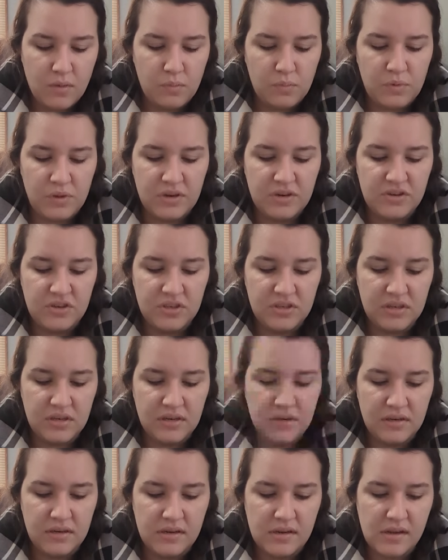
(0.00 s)
which
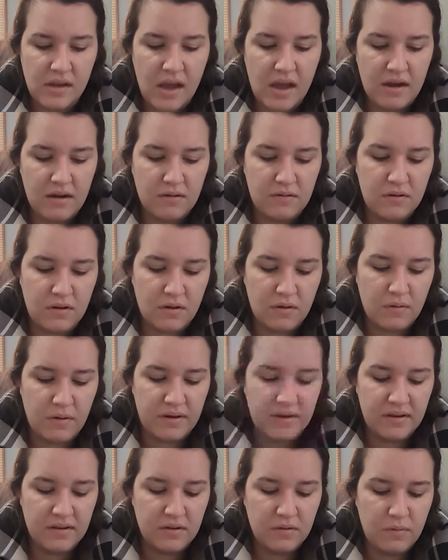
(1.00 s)
I don't know. I
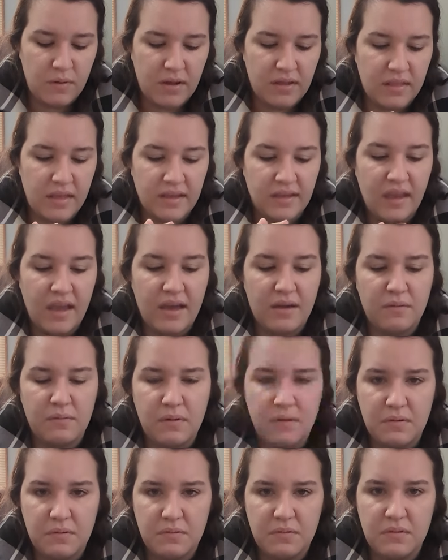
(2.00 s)
didn't quite like
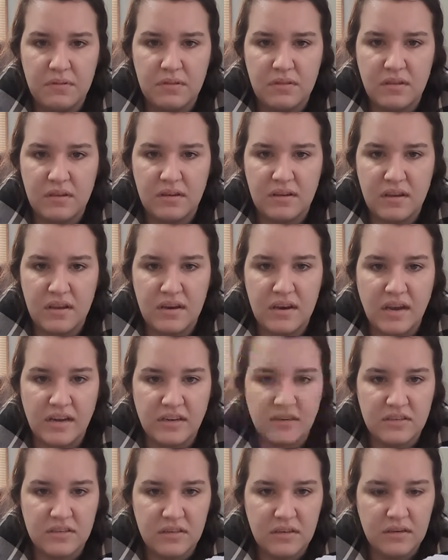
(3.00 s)
how the
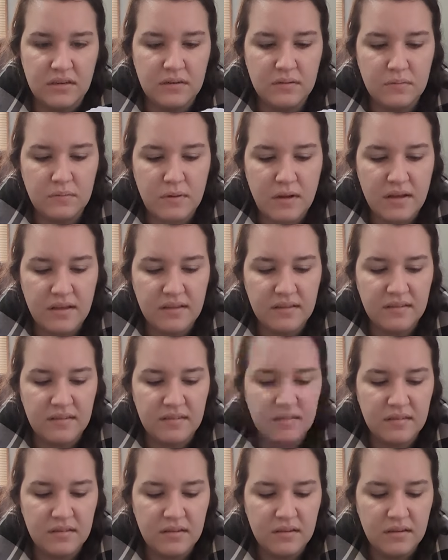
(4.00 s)
connection
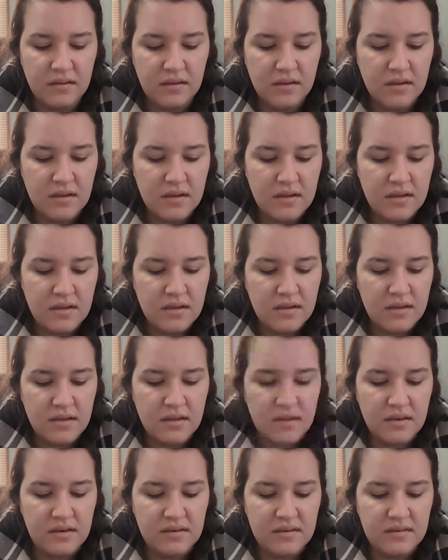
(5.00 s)
was.
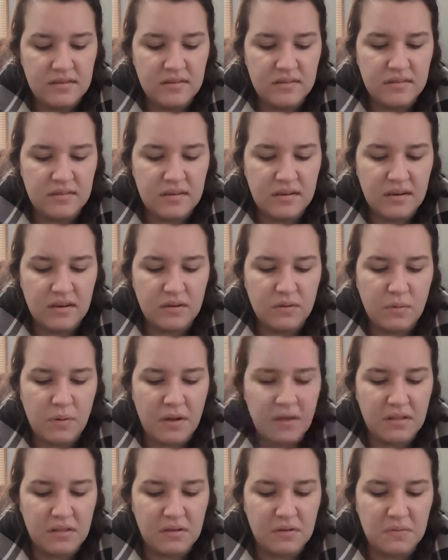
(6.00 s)
It just didn't
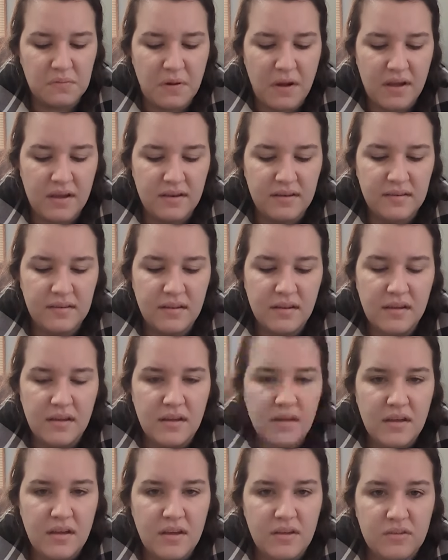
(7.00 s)
quite look right.
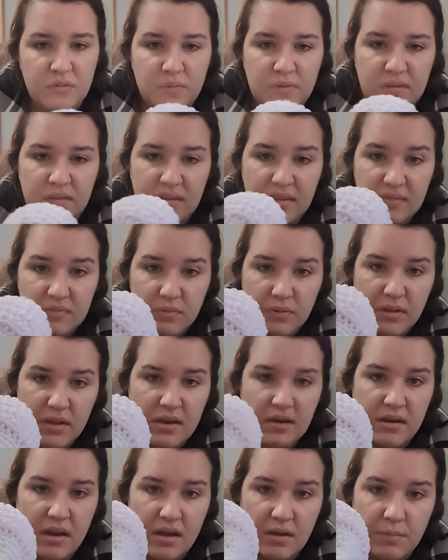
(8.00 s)
So it's really
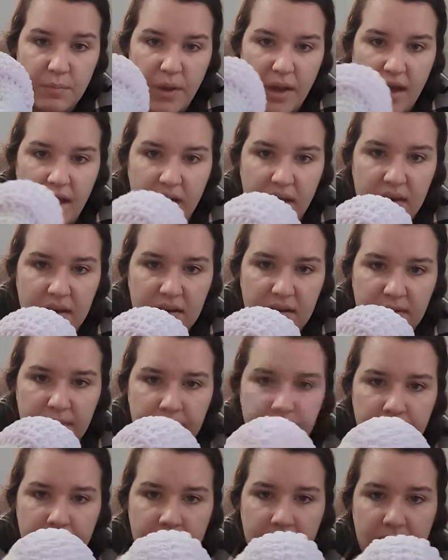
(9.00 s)
not bad.
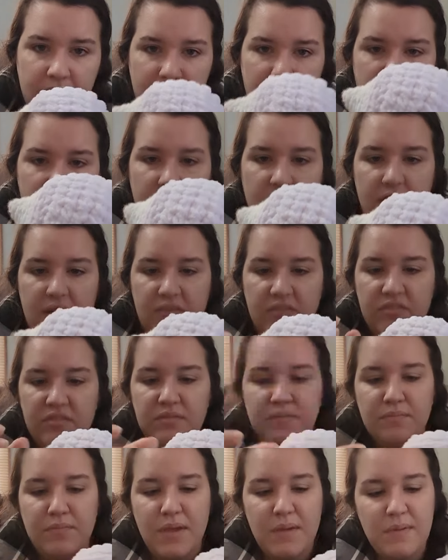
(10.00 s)
It
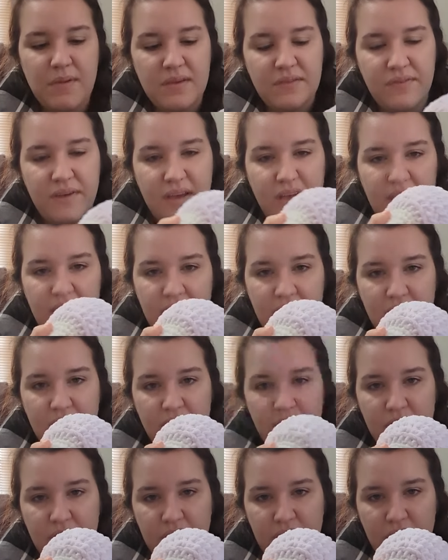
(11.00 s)
just, maybe if I,
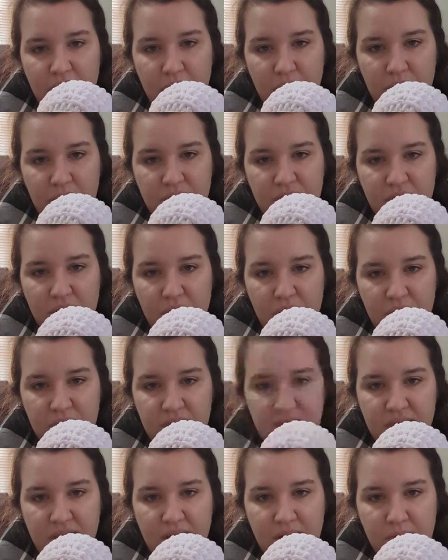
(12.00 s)
you know, sew
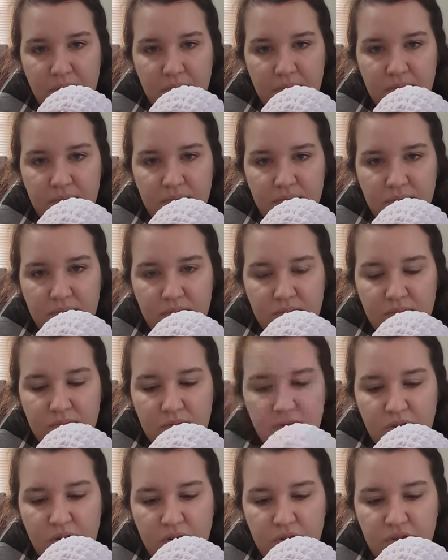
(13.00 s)
some
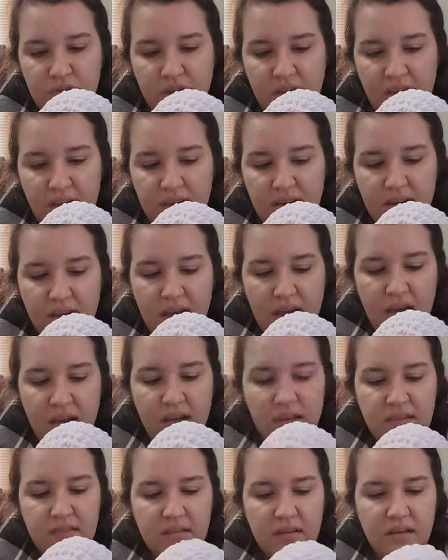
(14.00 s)
crocheted
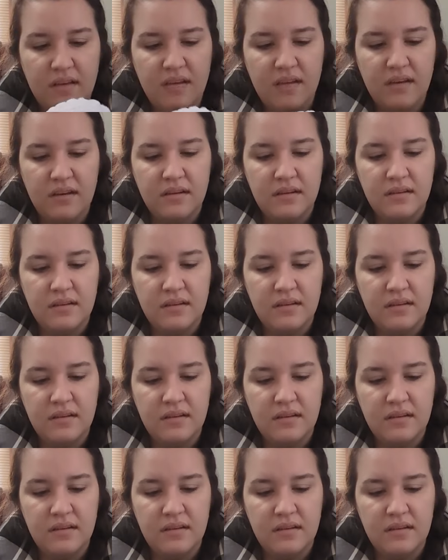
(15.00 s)
eyes on,